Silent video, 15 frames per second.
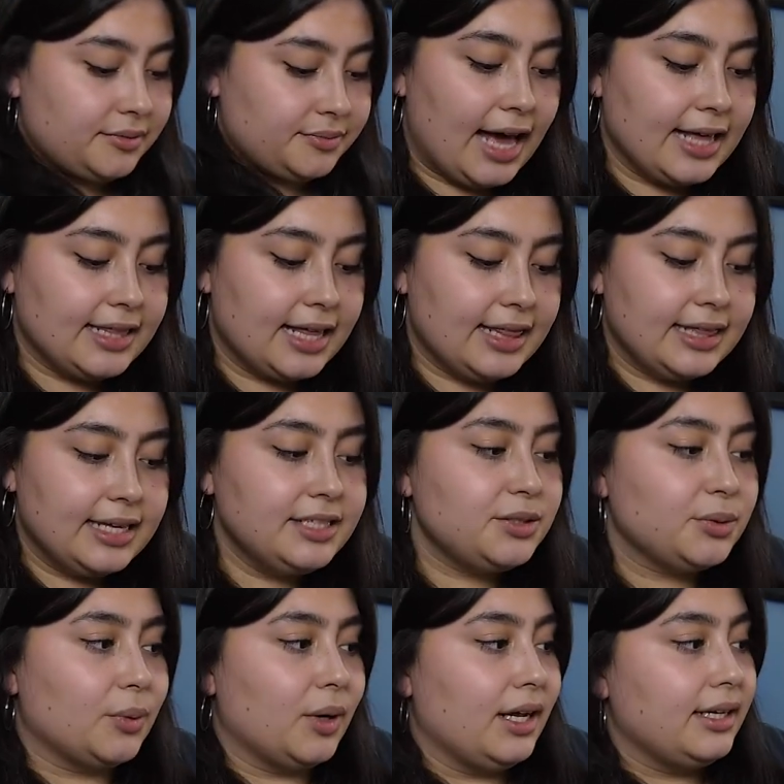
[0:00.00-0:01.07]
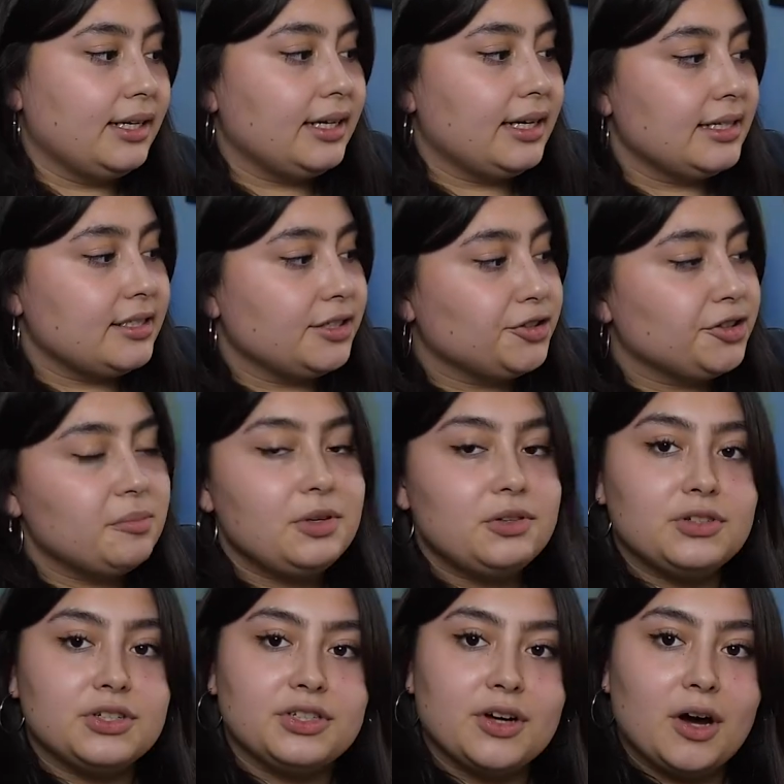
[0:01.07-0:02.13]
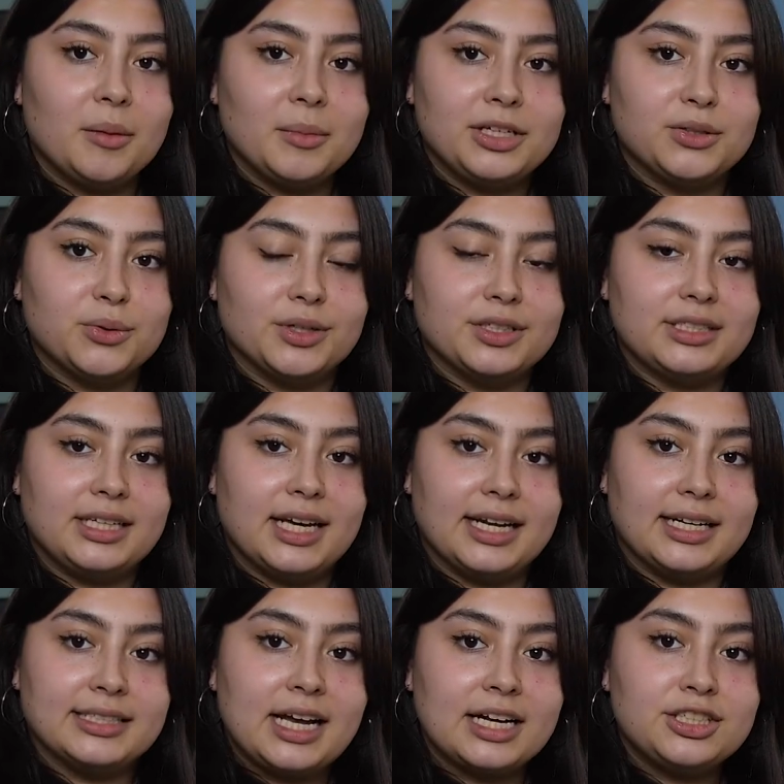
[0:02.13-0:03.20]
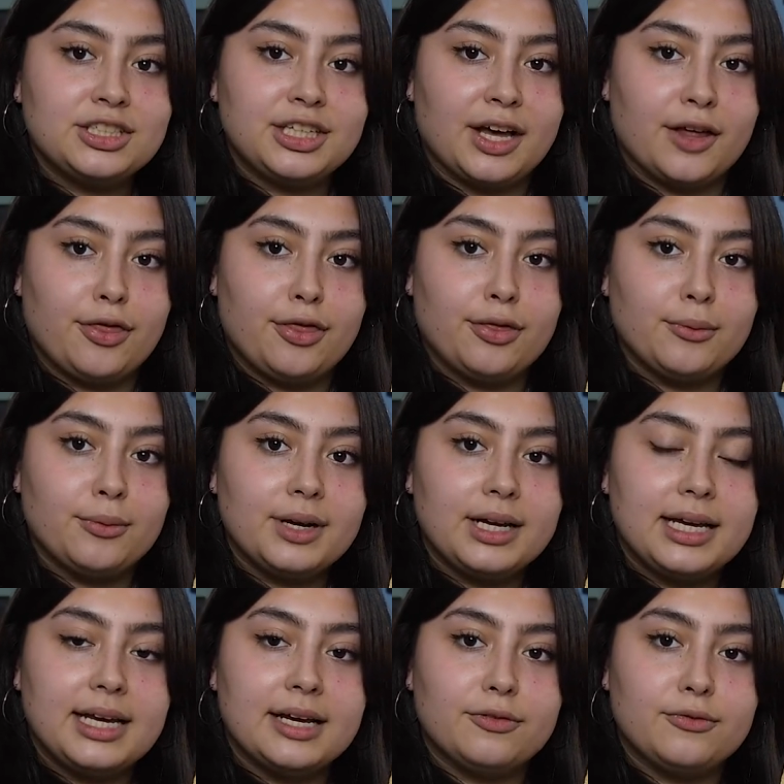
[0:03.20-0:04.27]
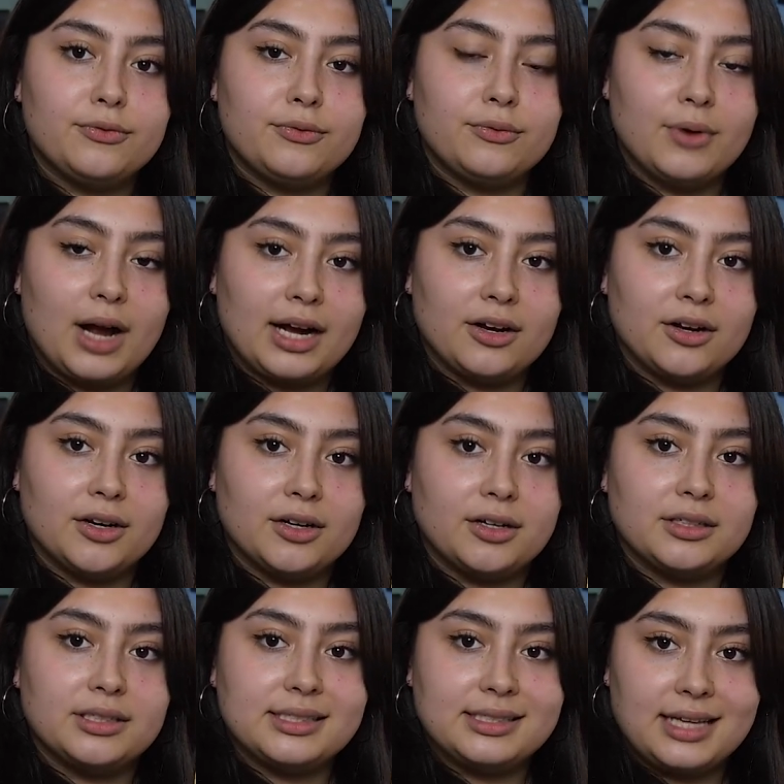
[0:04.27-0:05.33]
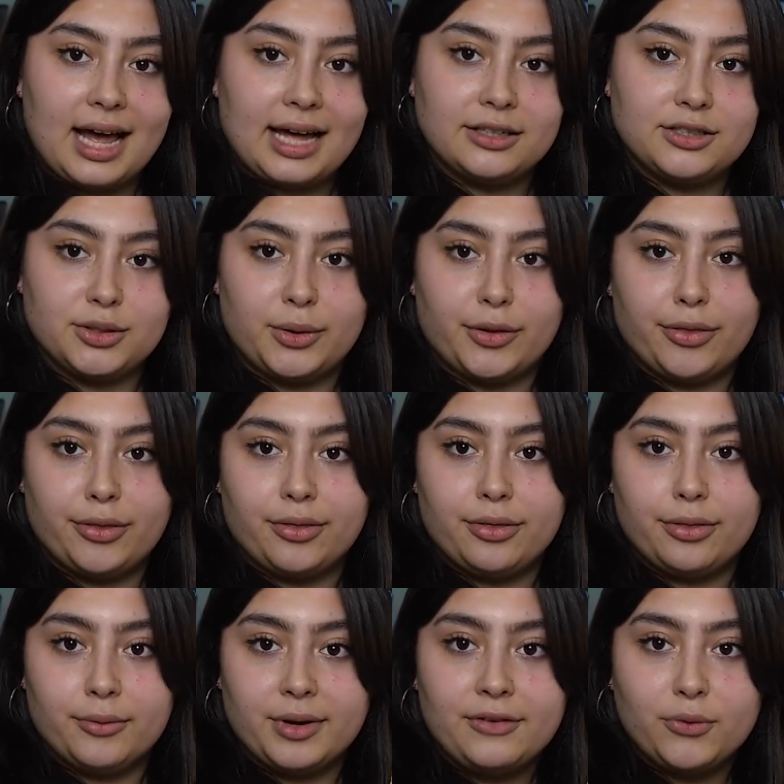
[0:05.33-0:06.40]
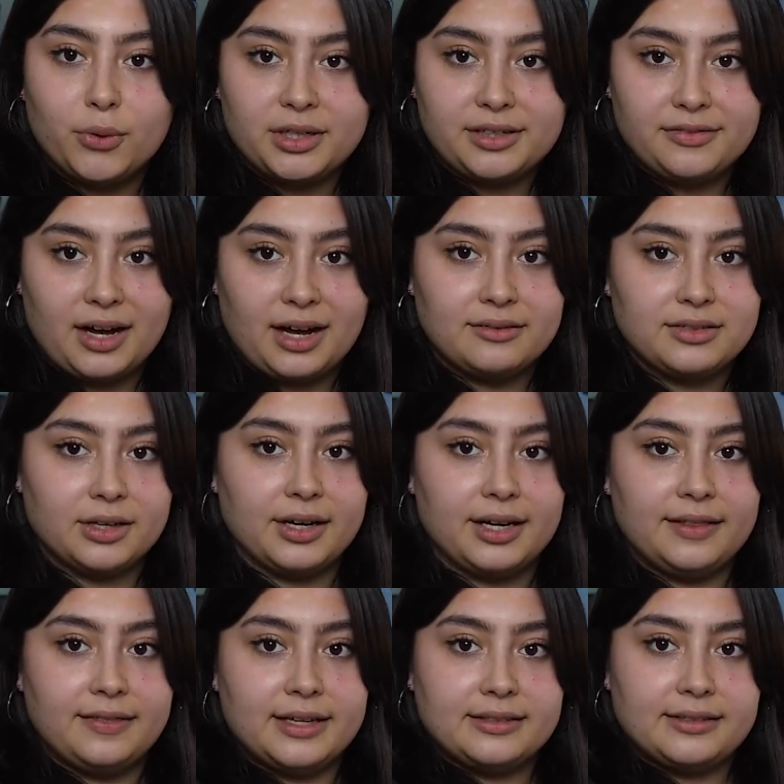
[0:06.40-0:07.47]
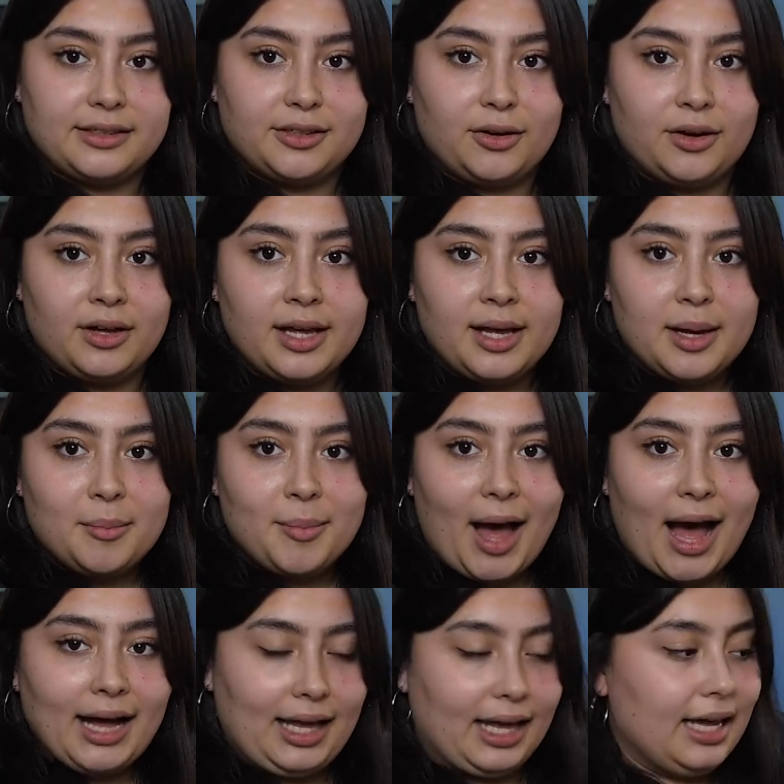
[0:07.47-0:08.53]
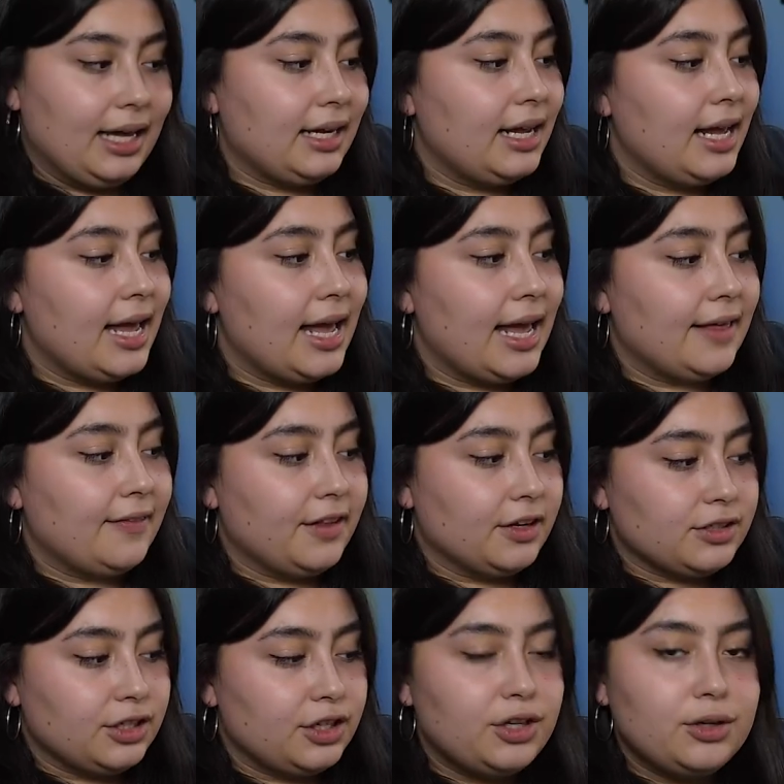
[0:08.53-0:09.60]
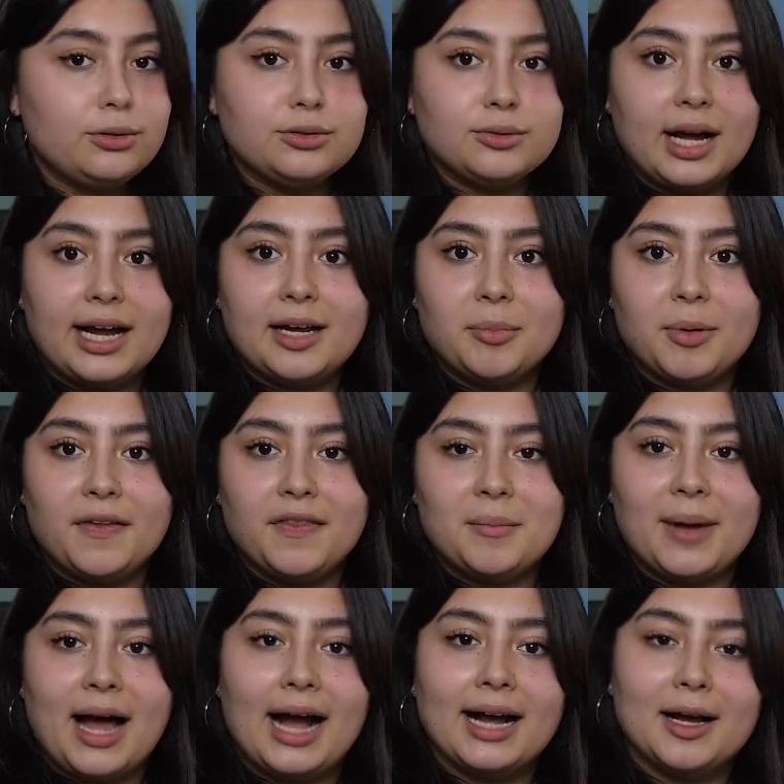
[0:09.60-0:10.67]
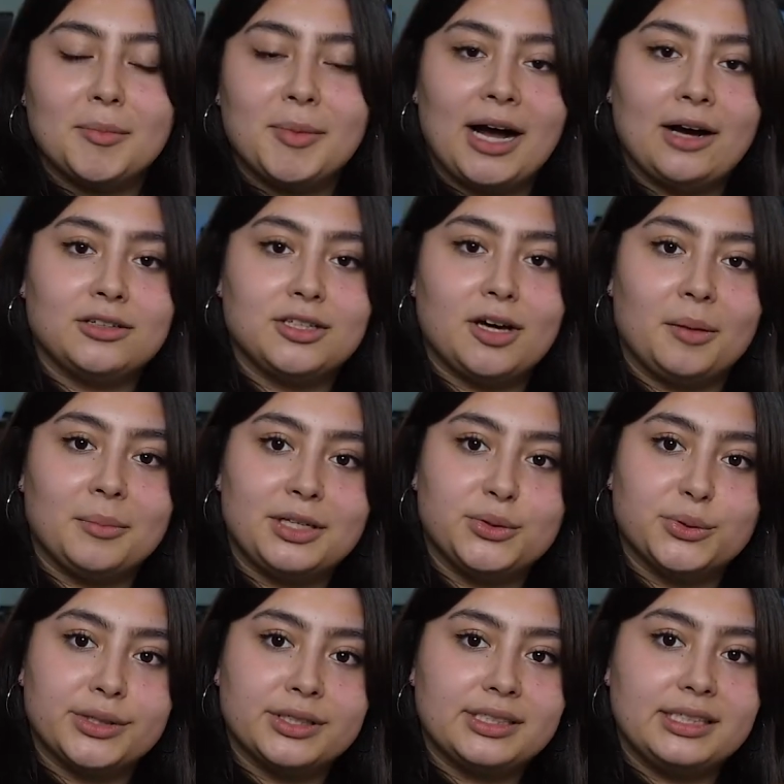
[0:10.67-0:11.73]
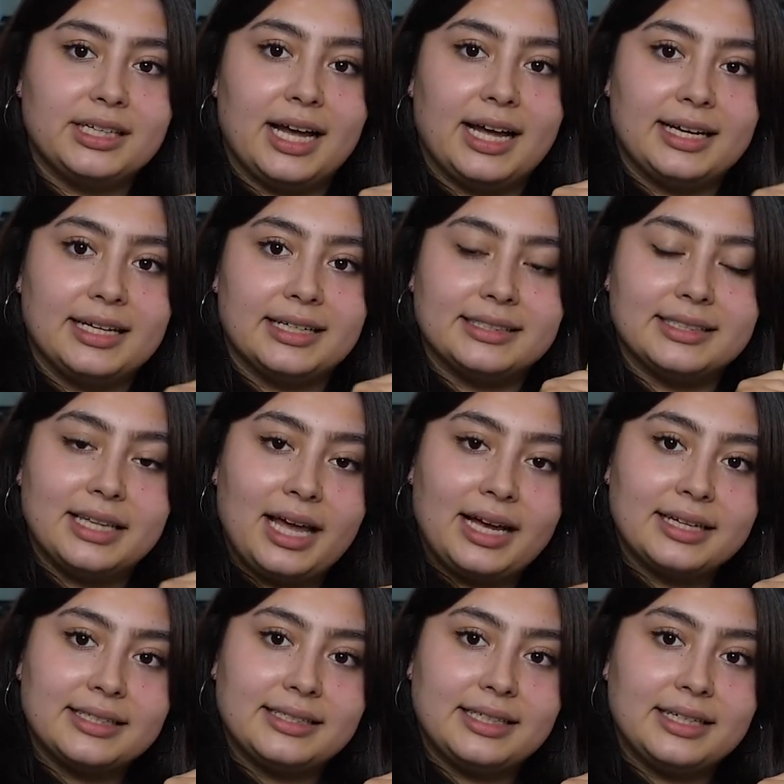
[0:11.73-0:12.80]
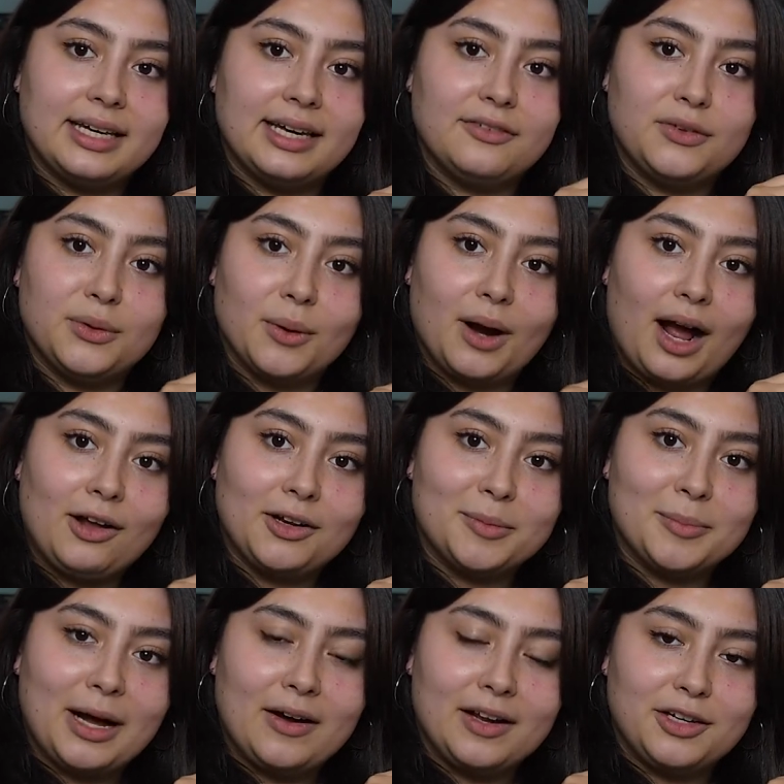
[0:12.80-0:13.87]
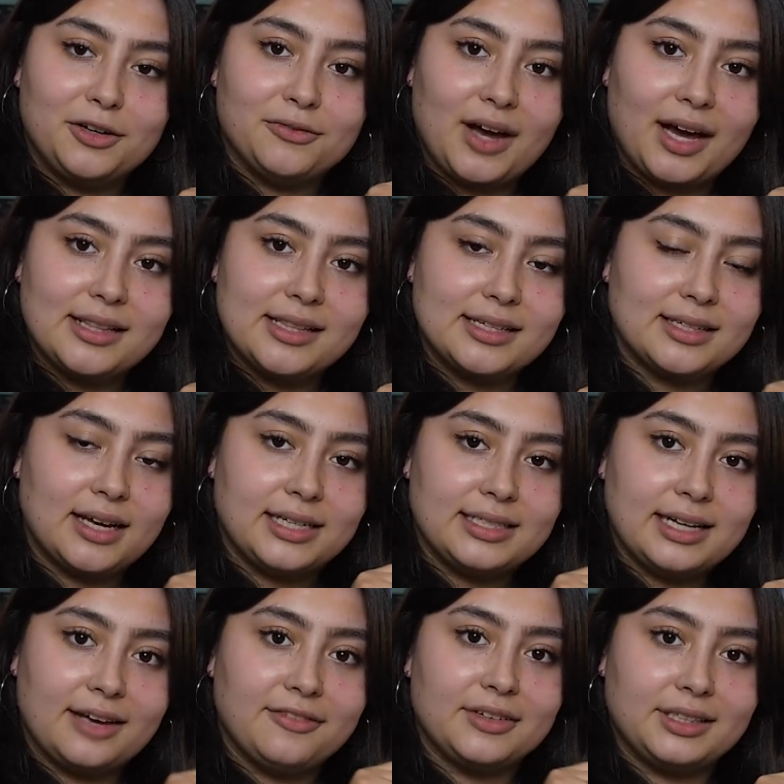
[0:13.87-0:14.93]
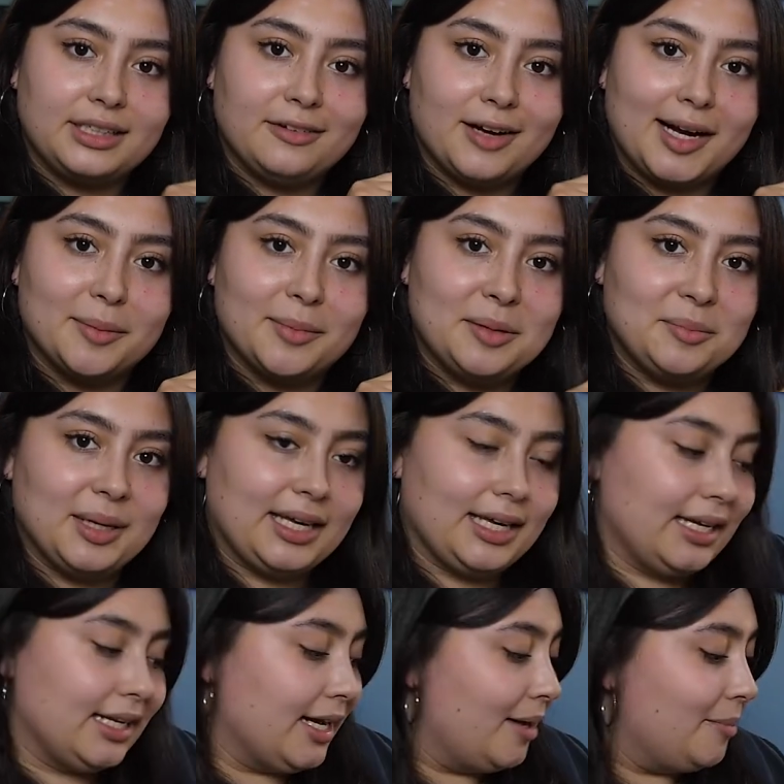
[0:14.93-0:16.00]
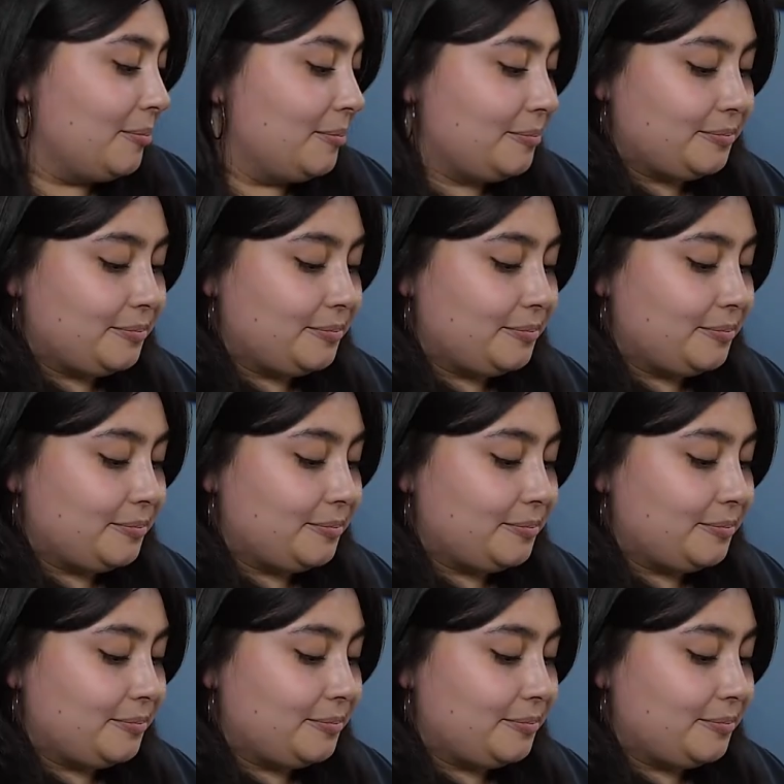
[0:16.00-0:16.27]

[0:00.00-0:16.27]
And then this one is a tribute to Tommy Dorsey, and it's actually a three record set, so if three forty-fives are in this little packet, and there's a huge write-up on the back about Tommy Dorsey and his legacy. If you are out and about and you find this, I definitely recommend picking it up.